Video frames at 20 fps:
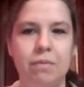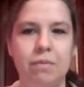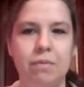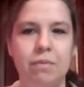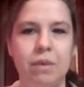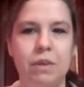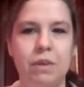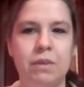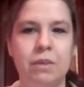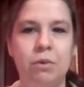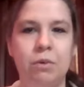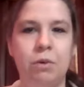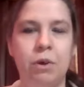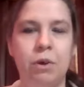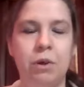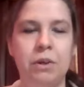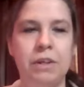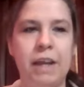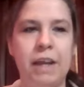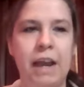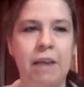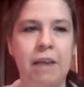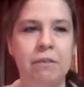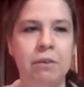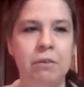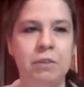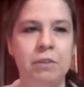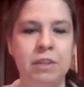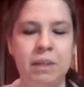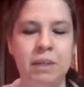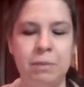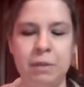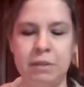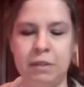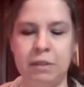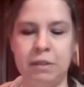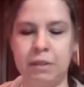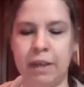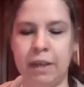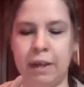Because in order to have those deepest
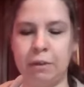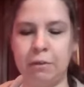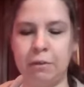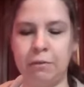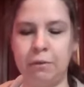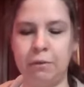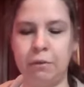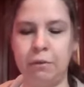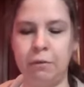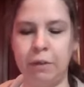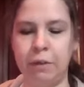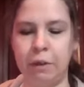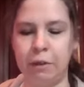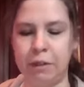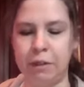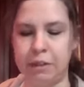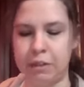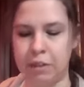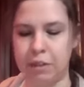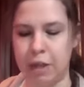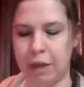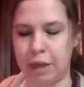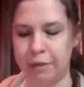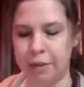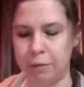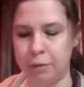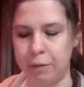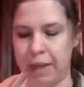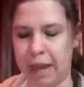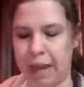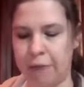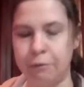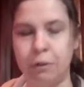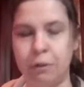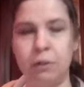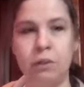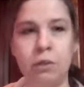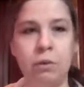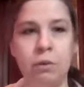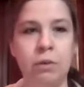desires fulfilled, it's not that we have to
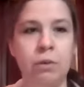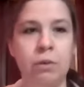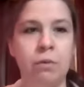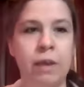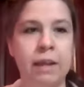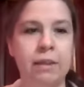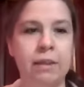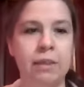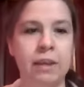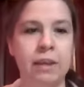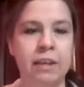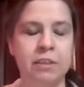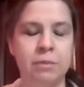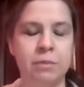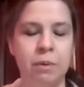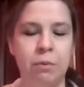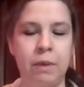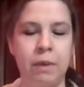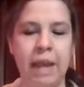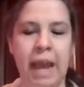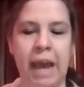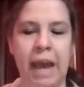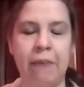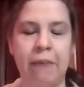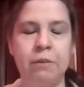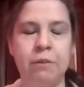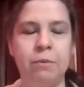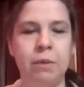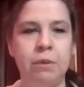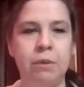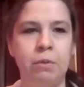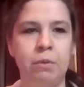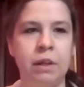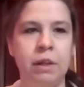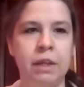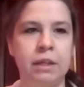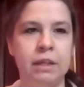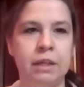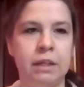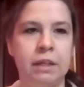do the right things, but we have to be
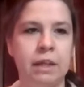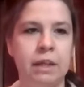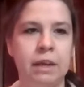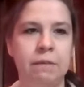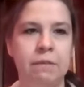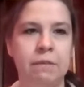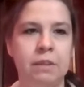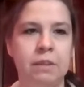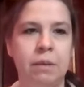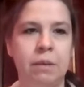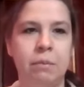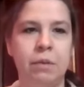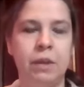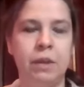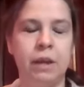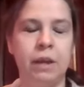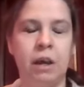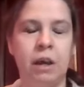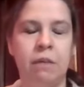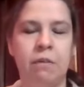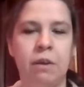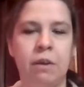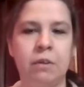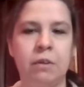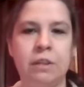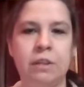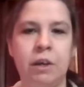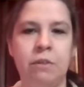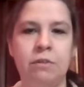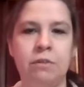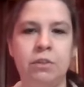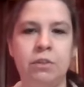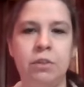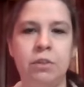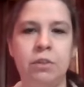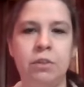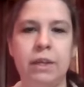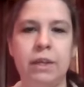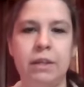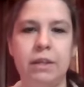willing to give something of ourselves
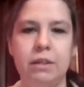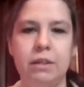to it.